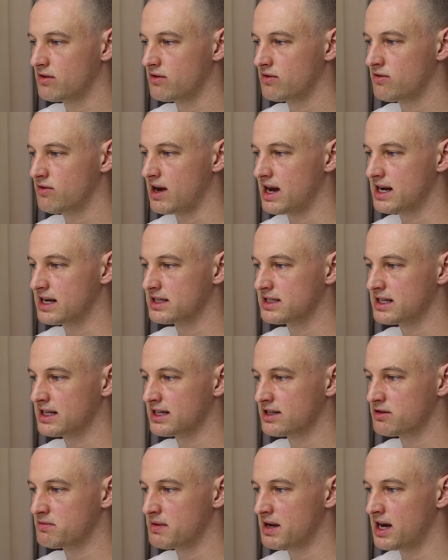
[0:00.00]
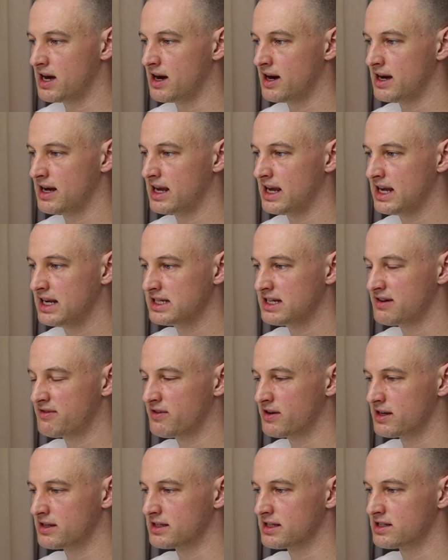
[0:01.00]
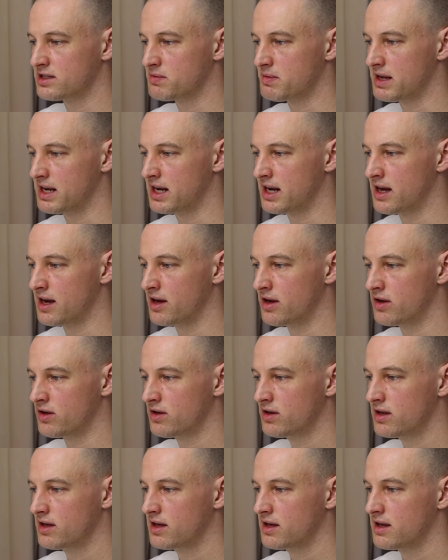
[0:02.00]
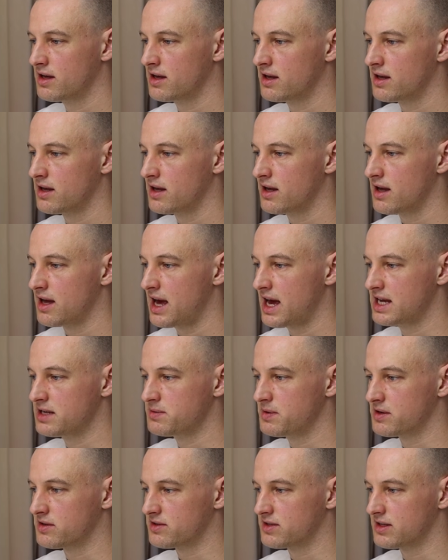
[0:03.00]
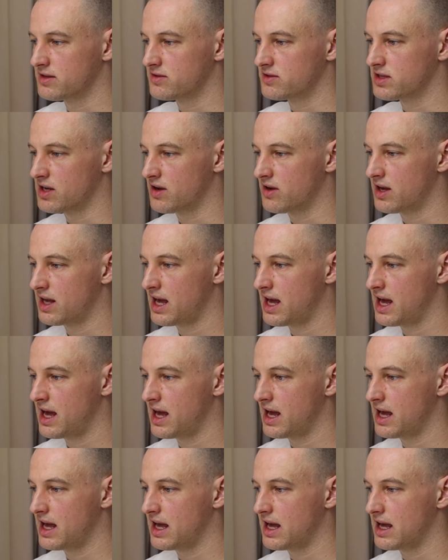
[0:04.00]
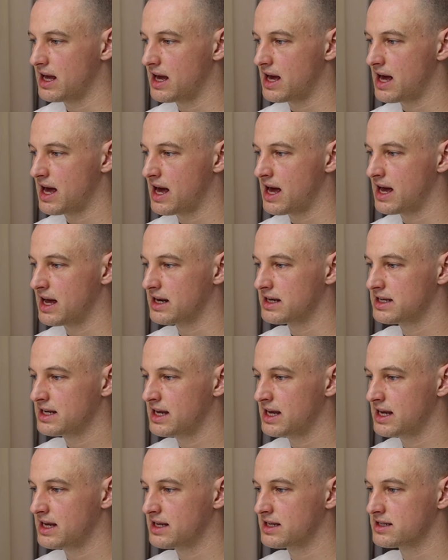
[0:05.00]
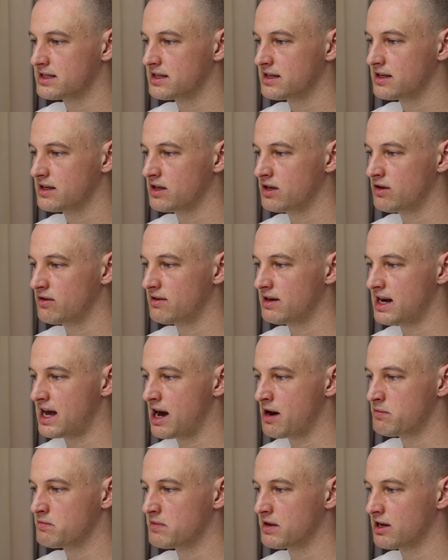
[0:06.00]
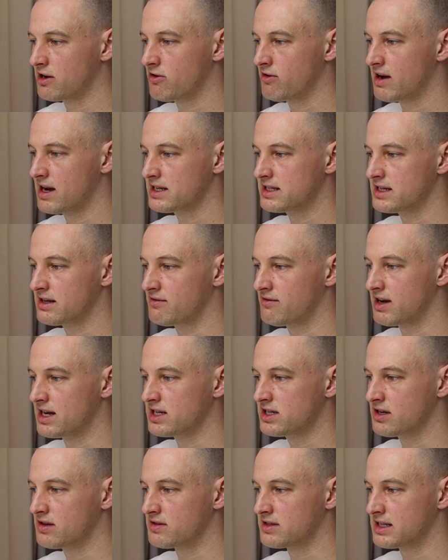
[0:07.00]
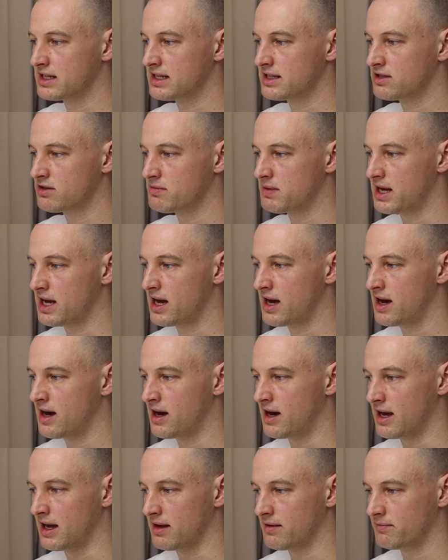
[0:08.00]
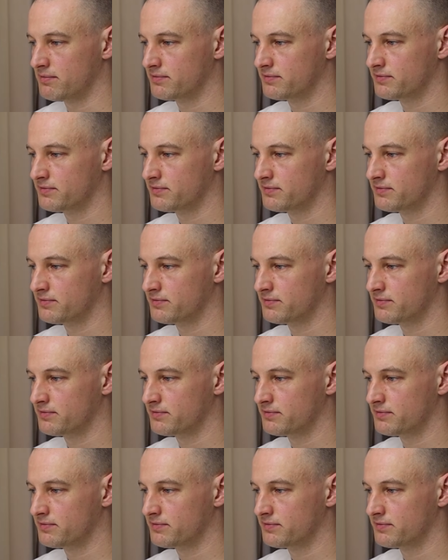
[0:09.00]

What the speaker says: Creatinine's a little bit high. EGFR is a little bit low. HbA1c is okay. And his urine albumin creatinine ratio is a little bit high.